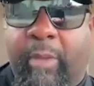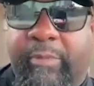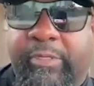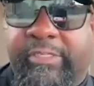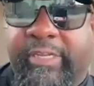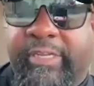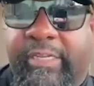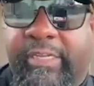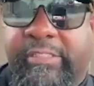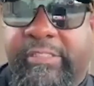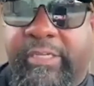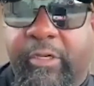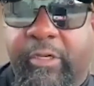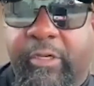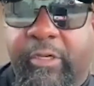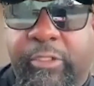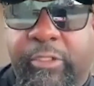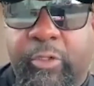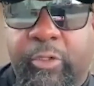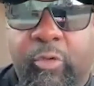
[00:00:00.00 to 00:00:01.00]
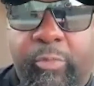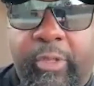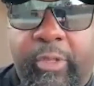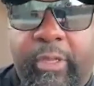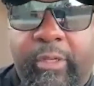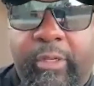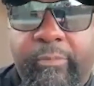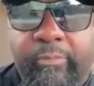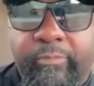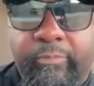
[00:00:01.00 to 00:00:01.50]
I'm going to change gears a little
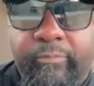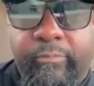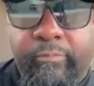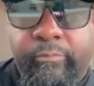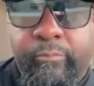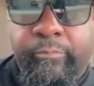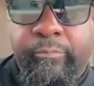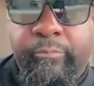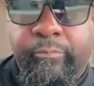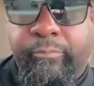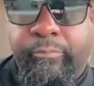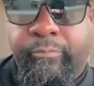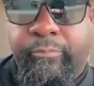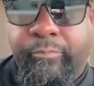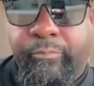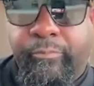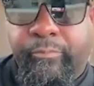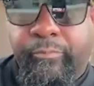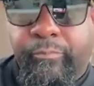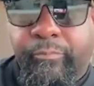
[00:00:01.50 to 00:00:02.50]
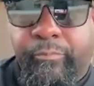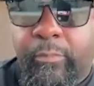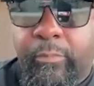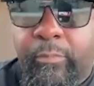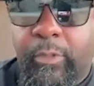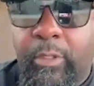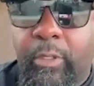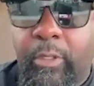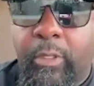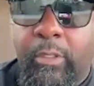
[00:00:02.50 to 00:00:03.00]
bit. So
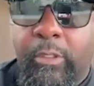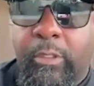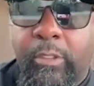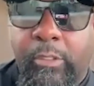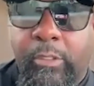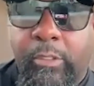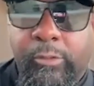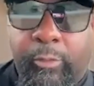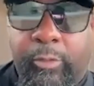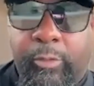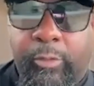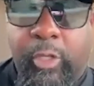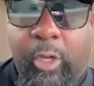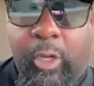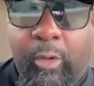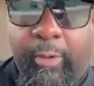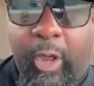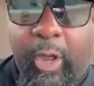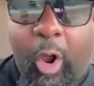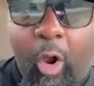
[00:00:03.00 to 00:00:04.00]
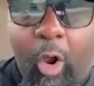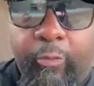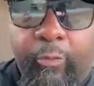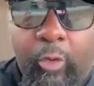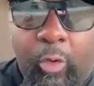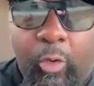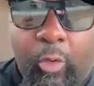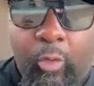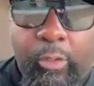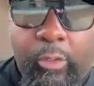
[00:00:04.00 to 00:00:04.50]
we're going to talk about off
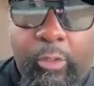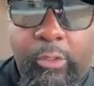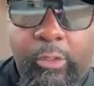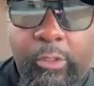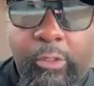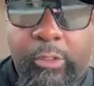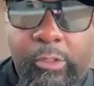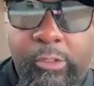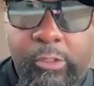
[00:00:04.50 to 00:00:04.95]
the court.